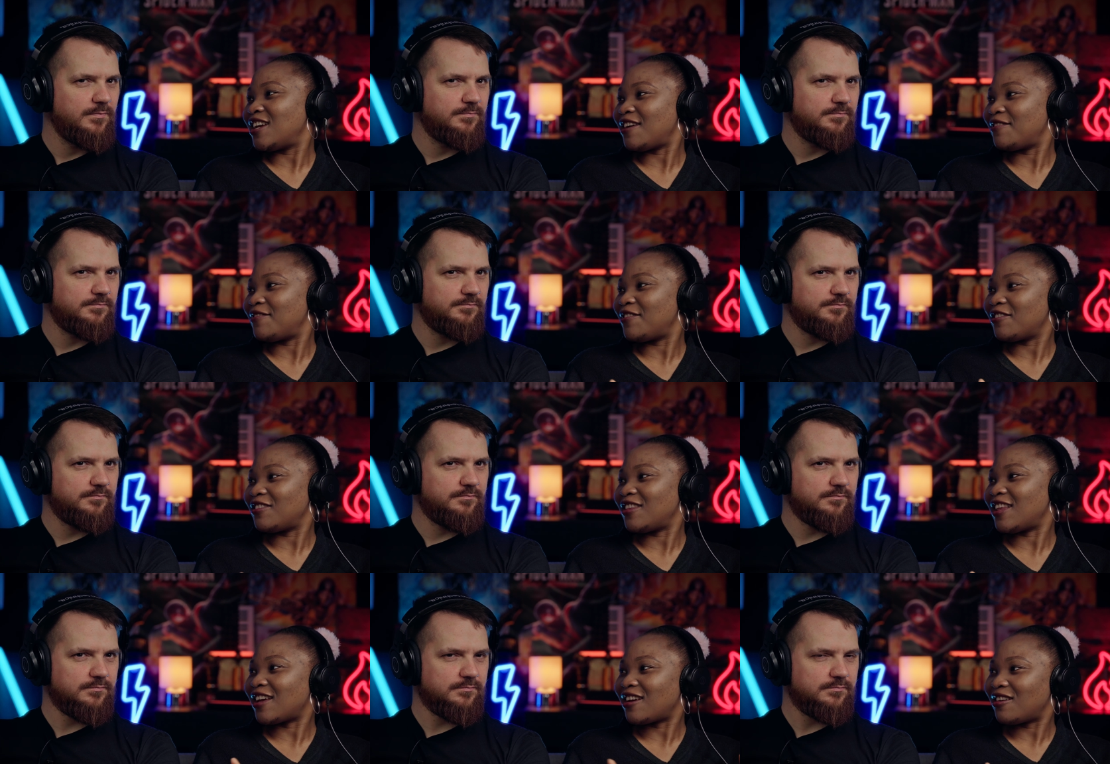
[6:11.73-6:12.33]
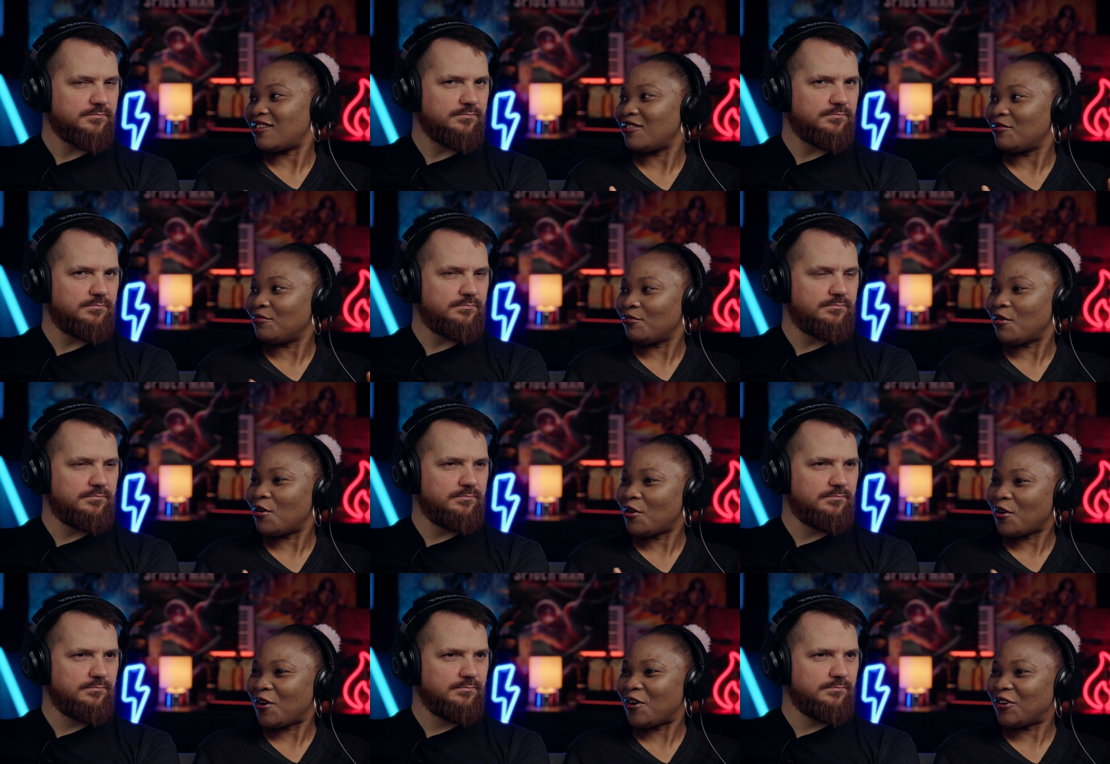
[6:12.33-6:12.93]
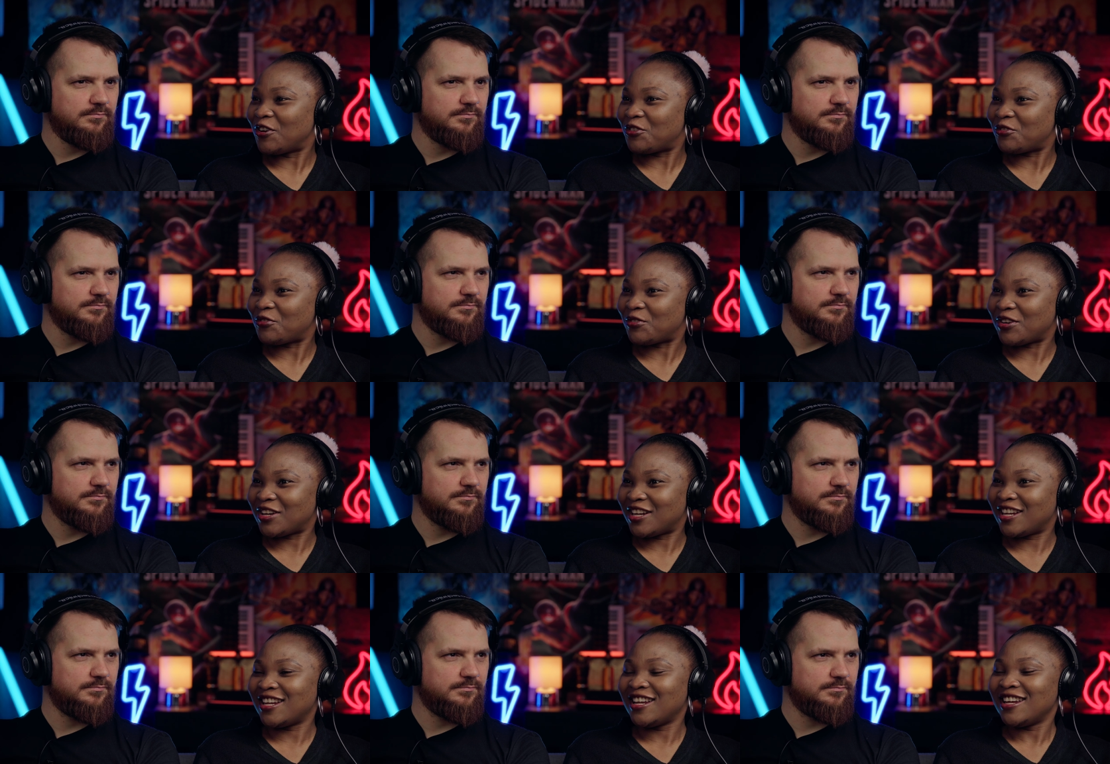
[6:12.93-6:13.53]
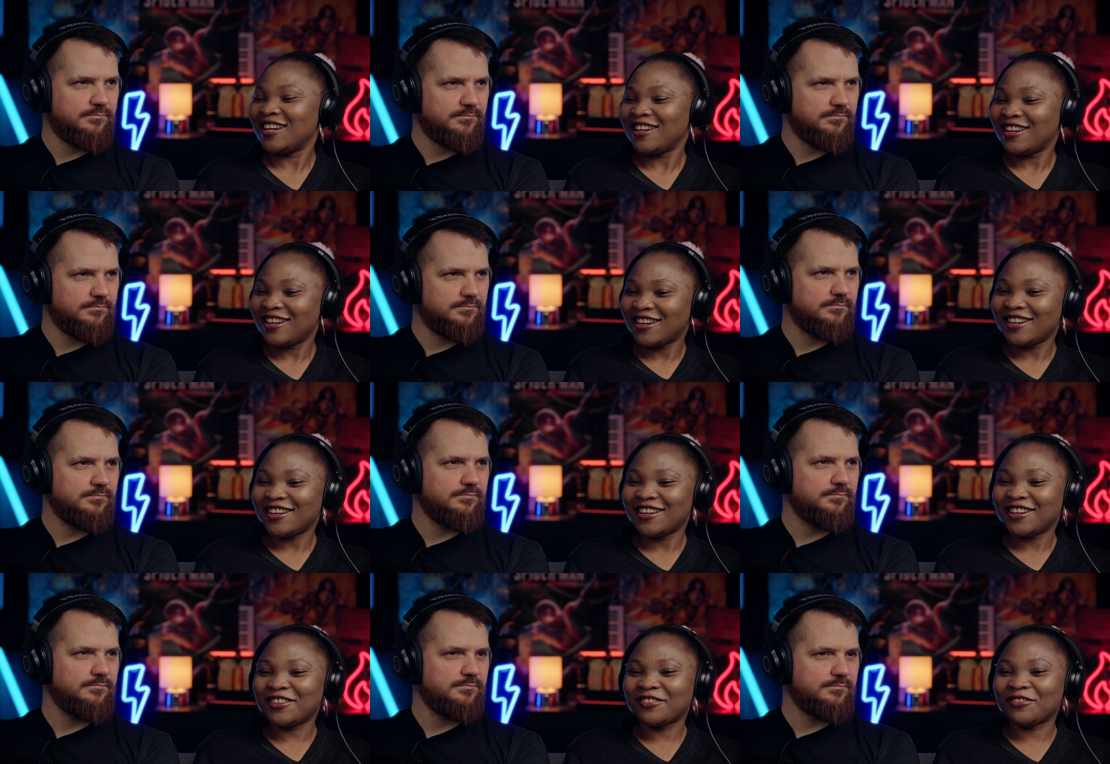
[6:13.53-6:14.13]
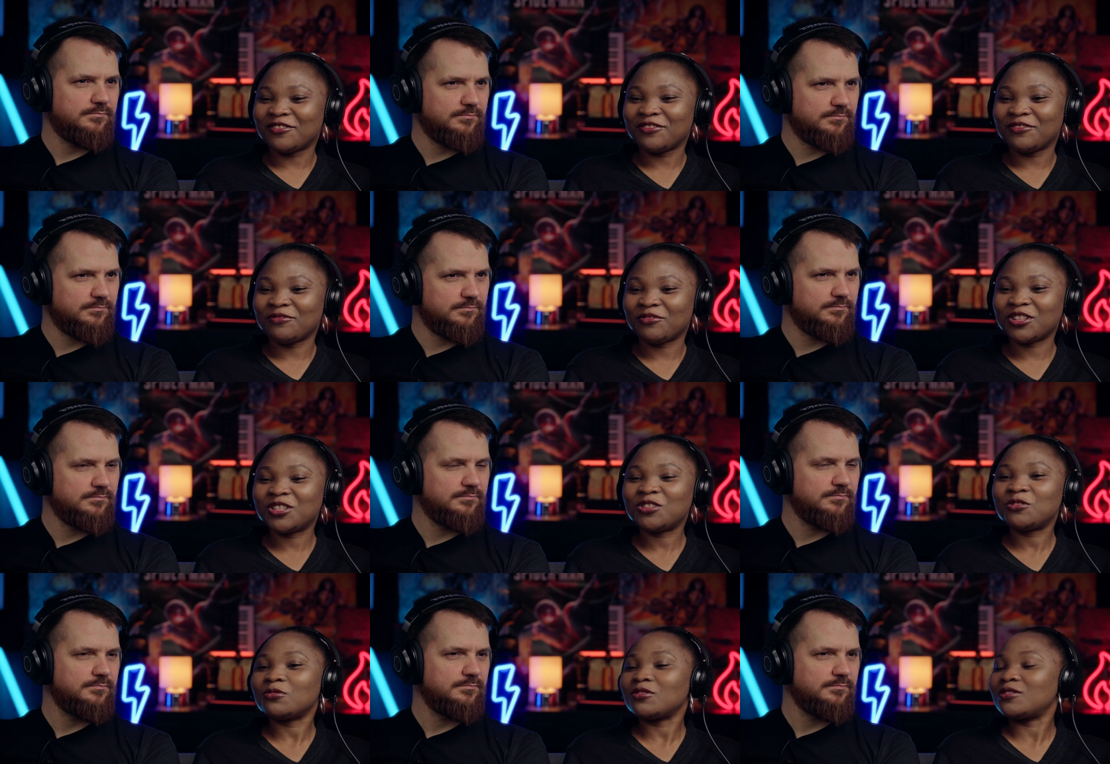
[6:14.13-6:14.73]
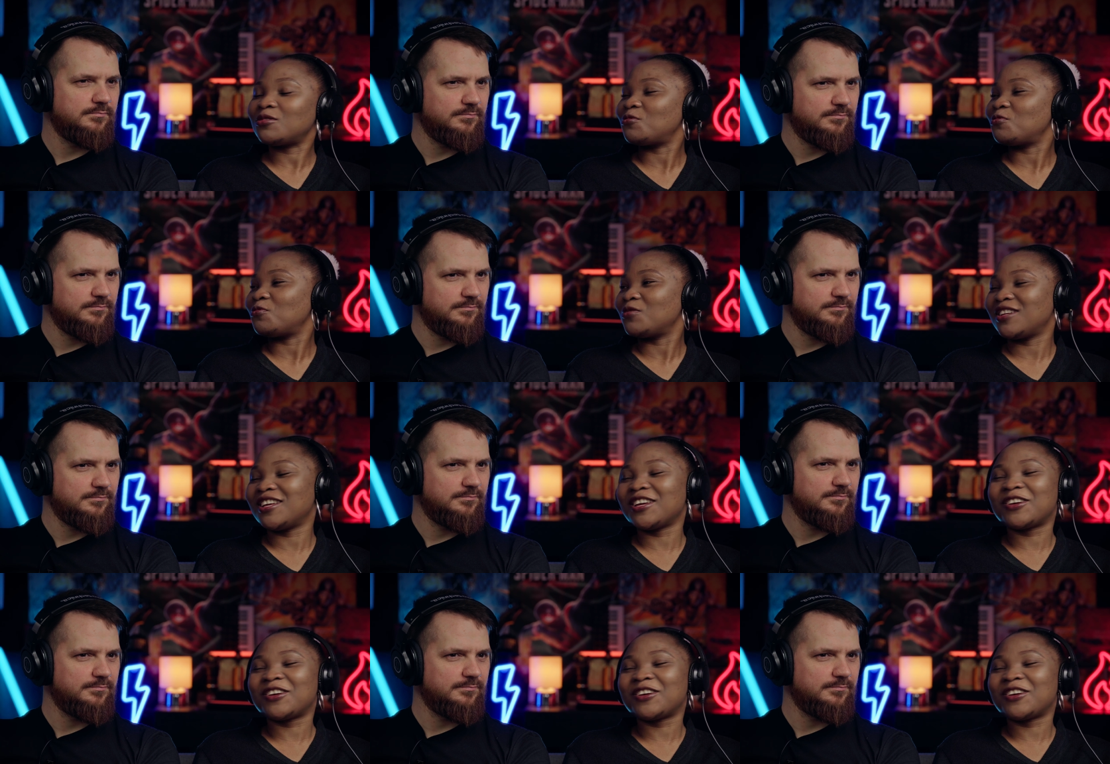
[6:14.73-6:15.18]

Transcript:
Speaker 1: I felt like more country, you know. But this was really